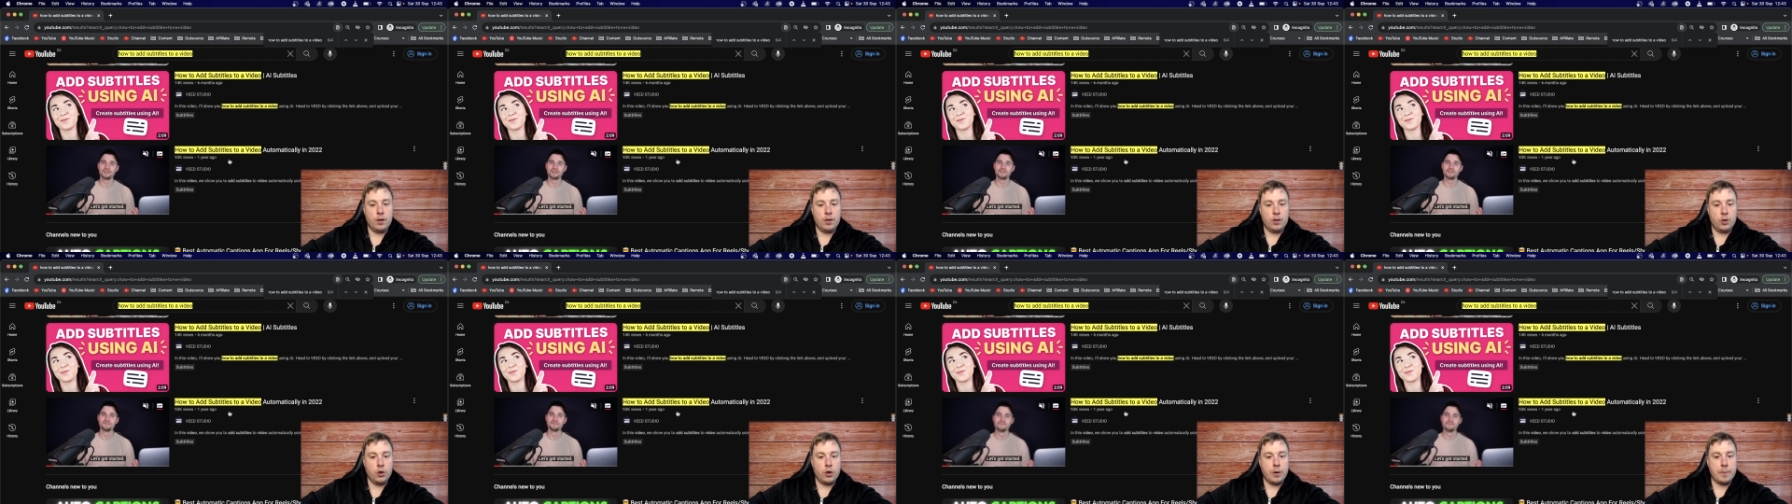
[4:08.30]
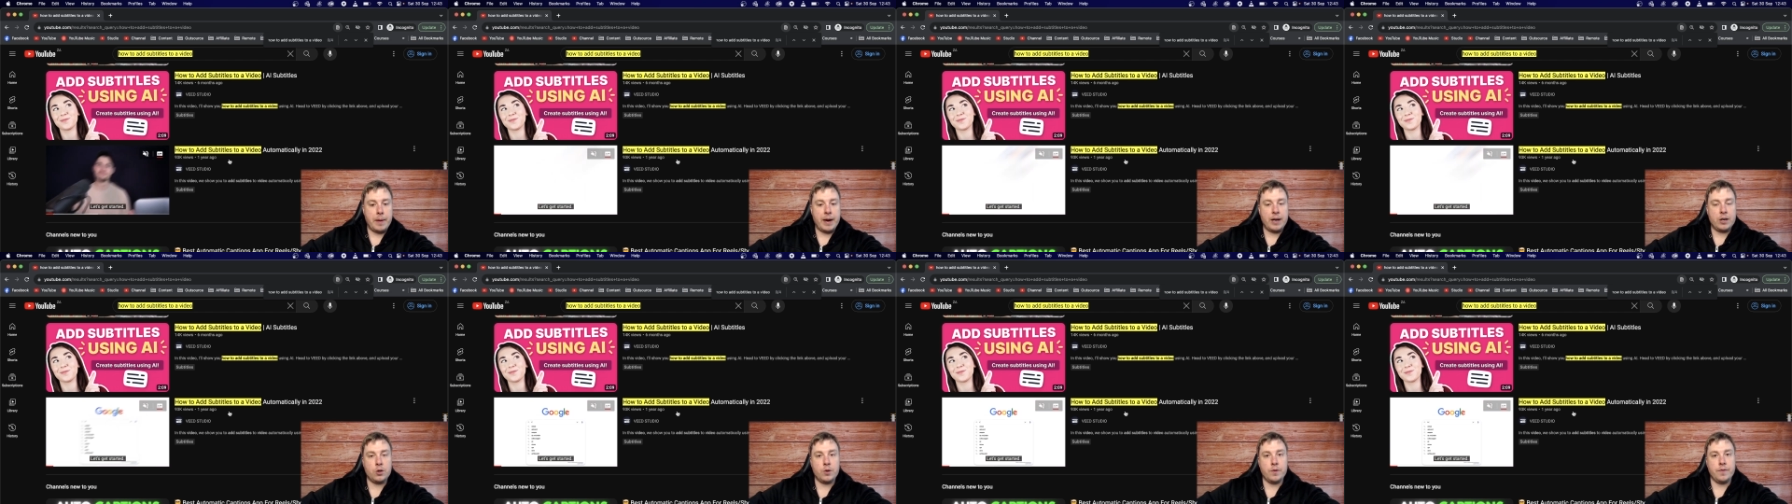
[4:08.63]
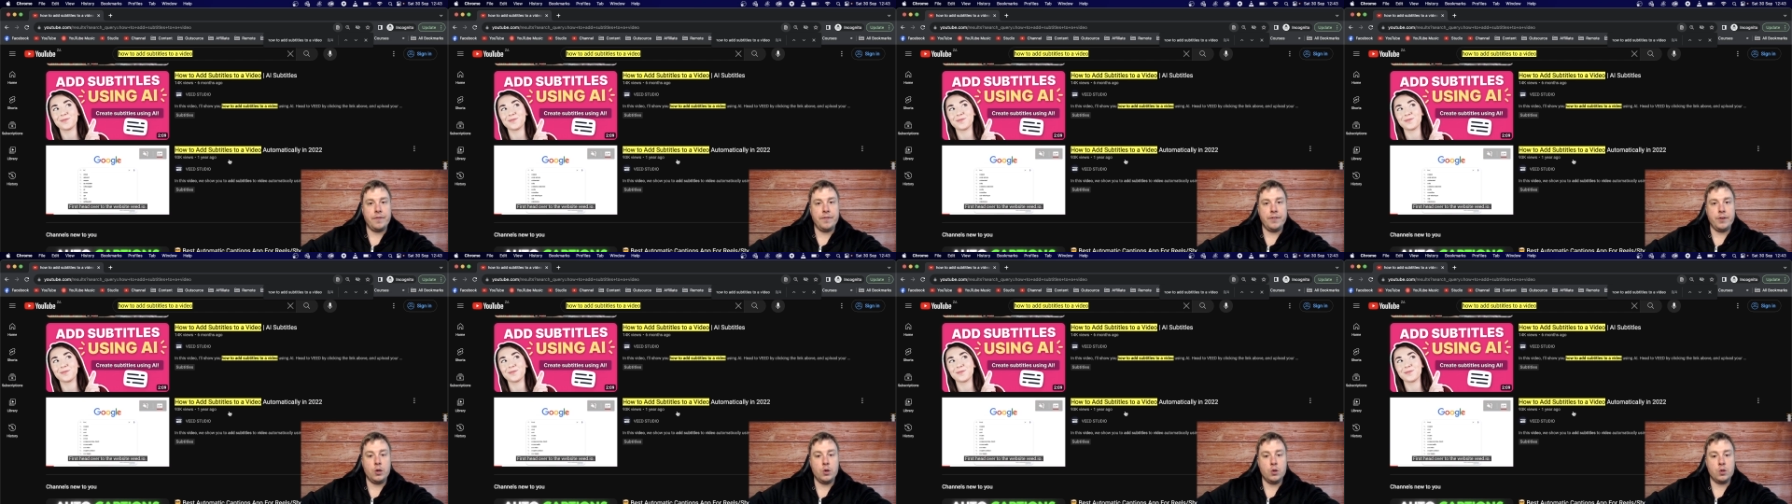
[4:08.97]
good amount of
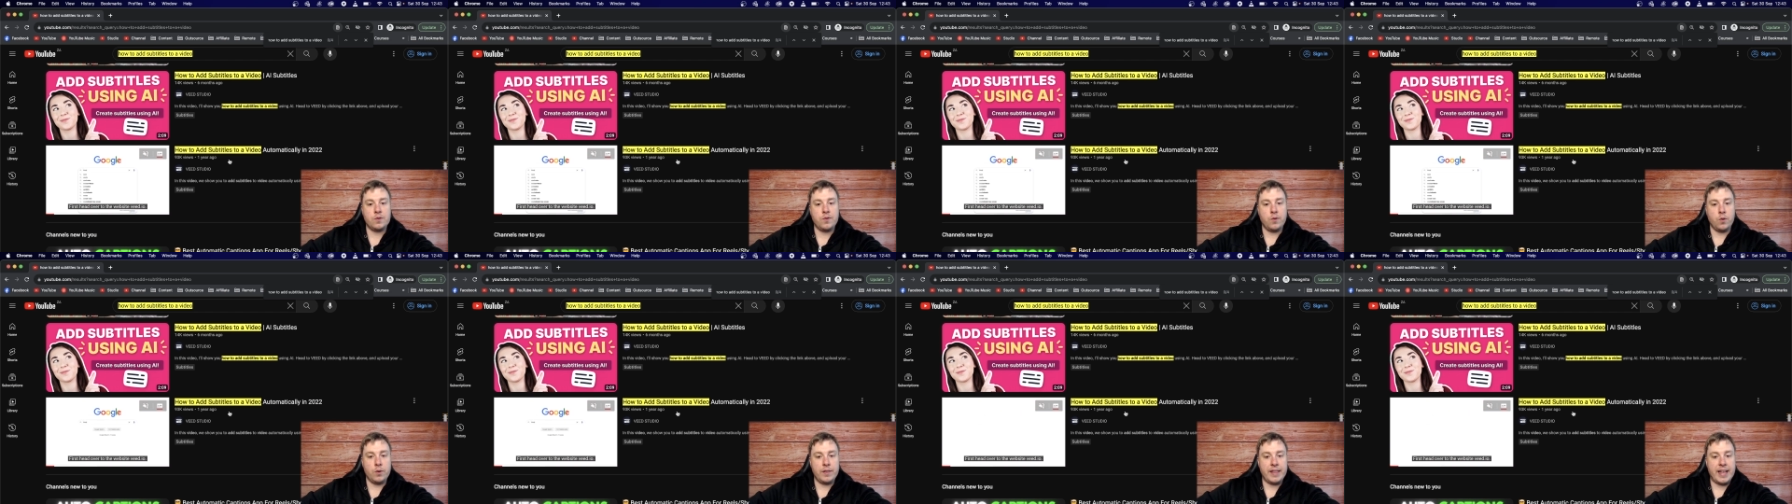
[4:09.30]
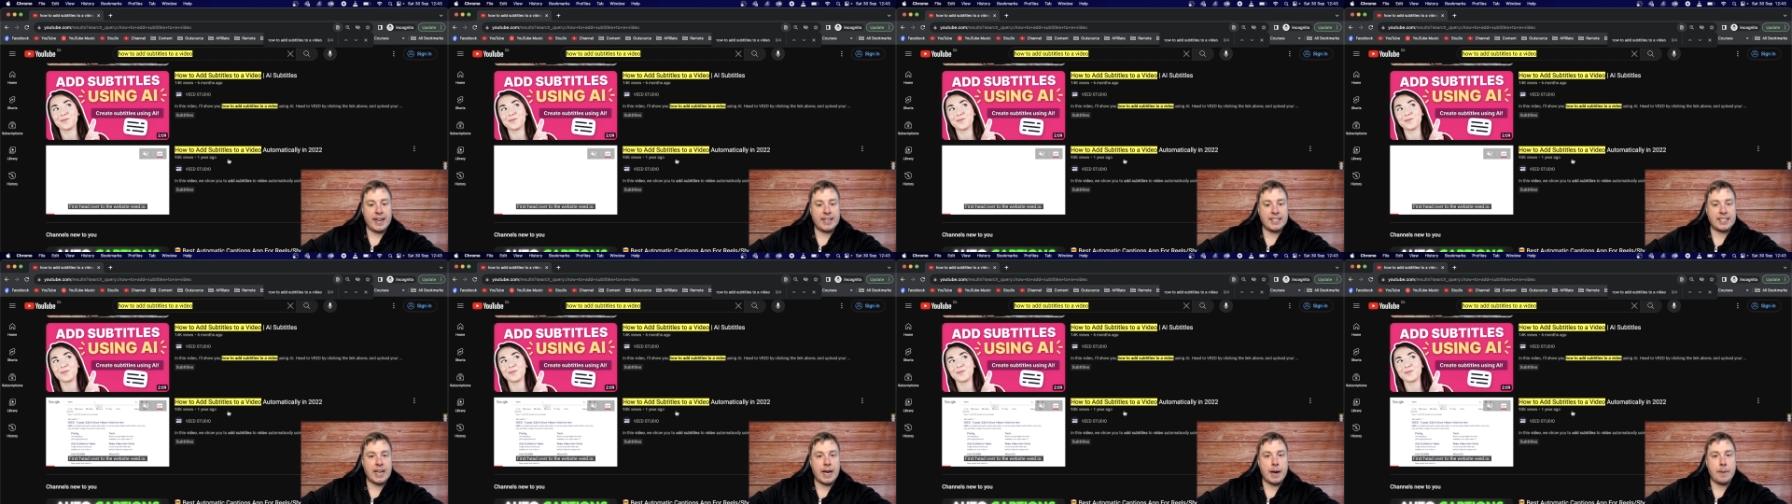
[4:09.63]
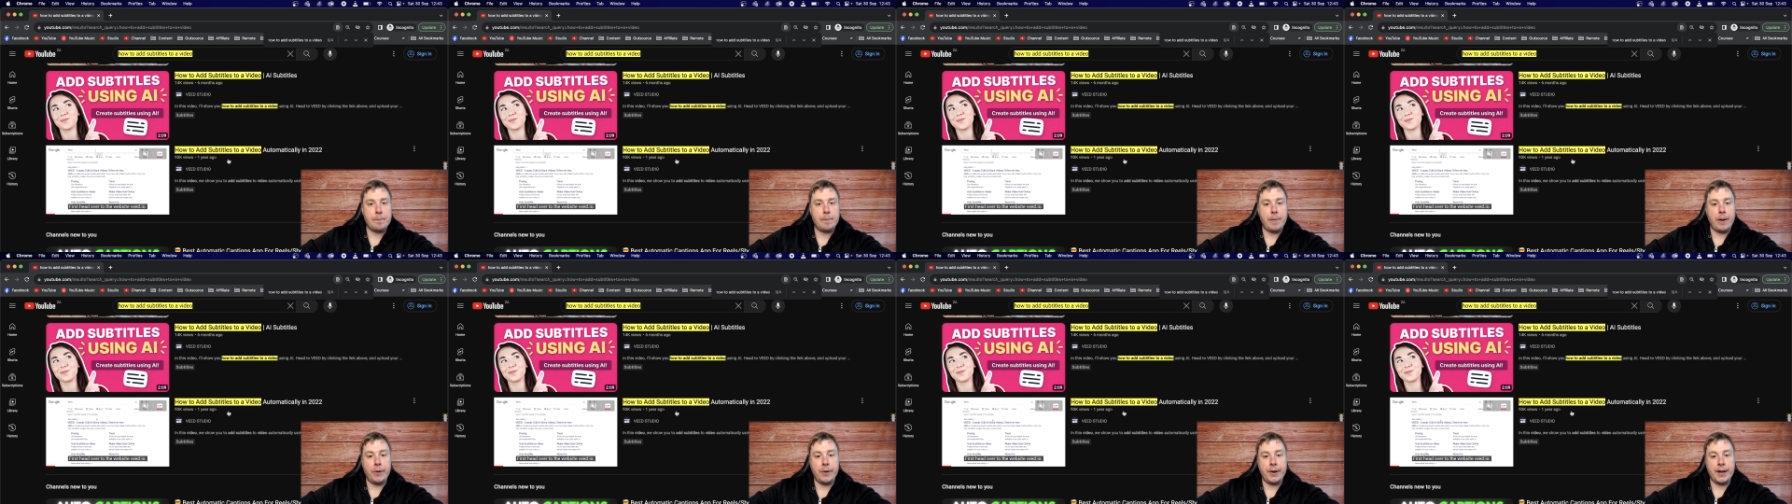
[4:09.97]
views for that
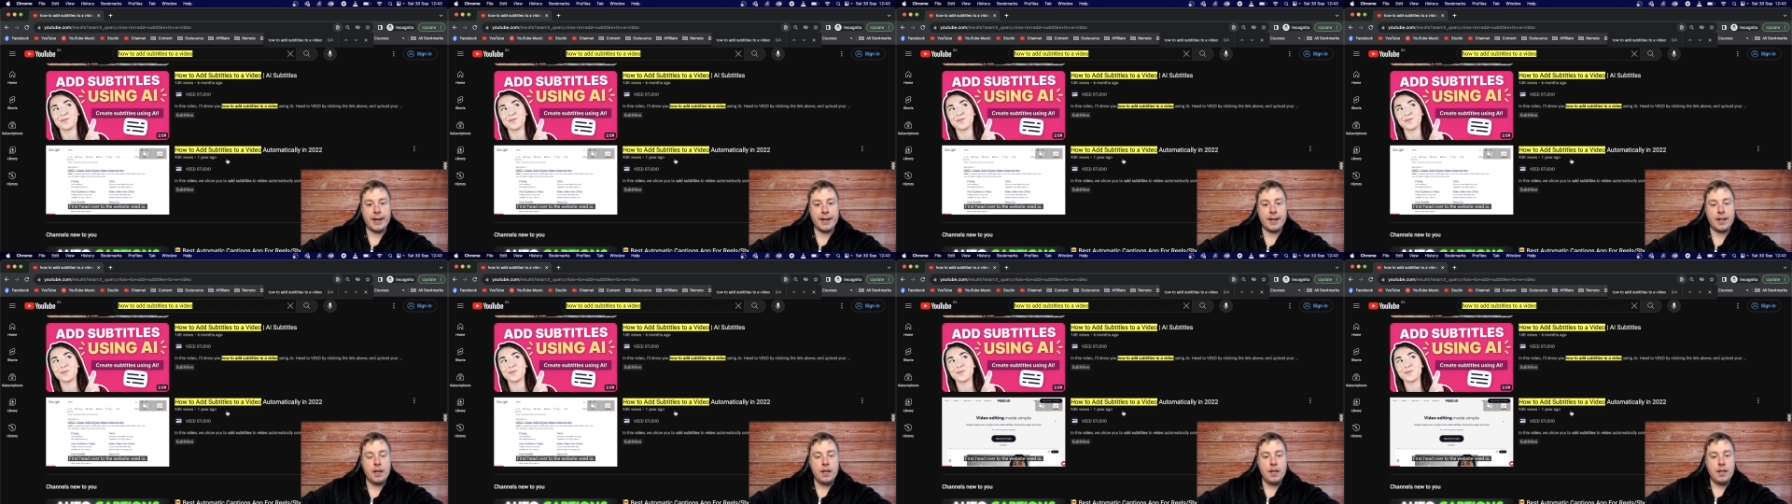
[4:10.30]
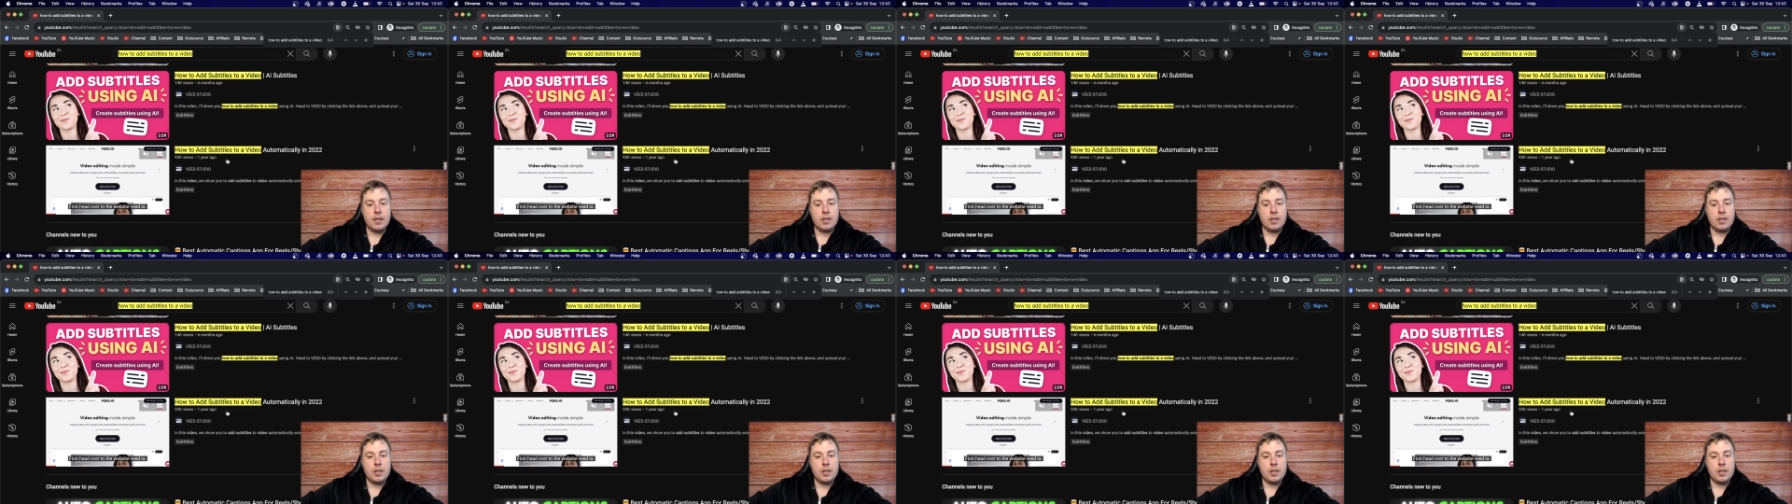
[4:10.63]
time period.